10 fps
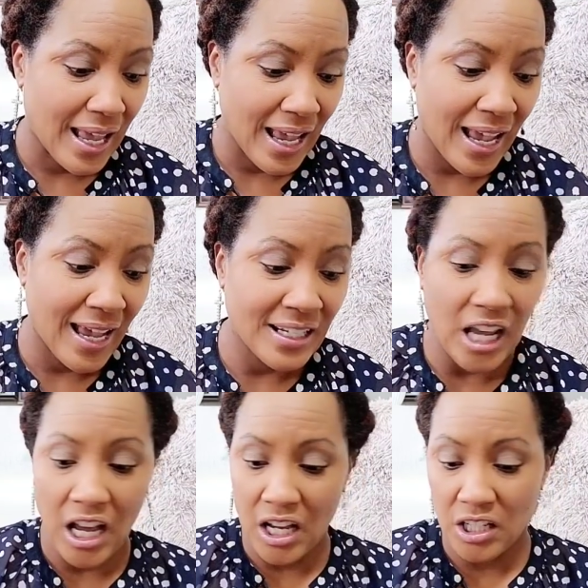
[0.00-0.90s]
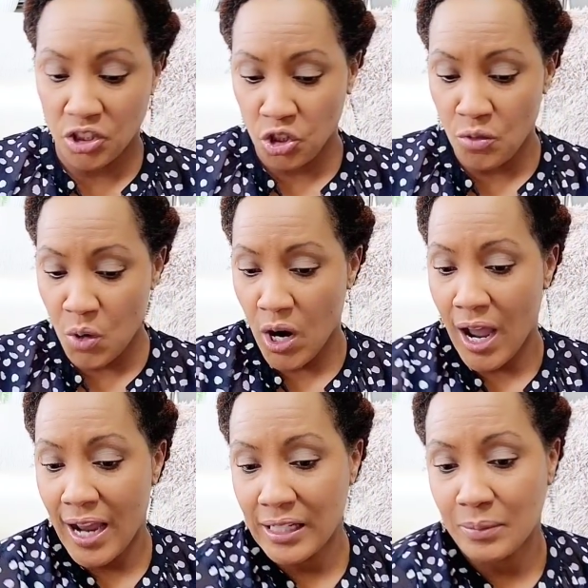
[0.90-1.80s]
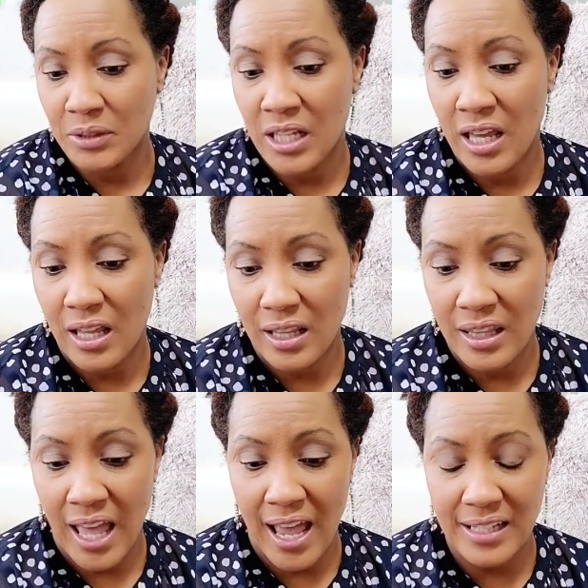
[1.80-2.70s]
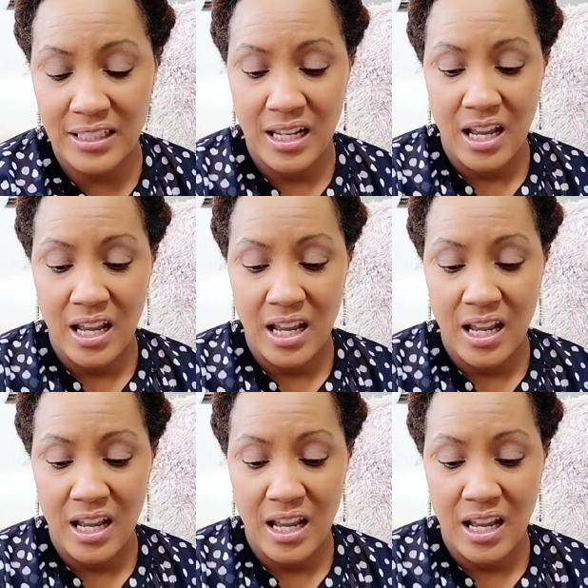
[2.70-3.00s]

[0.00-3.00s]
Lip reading: And two more items that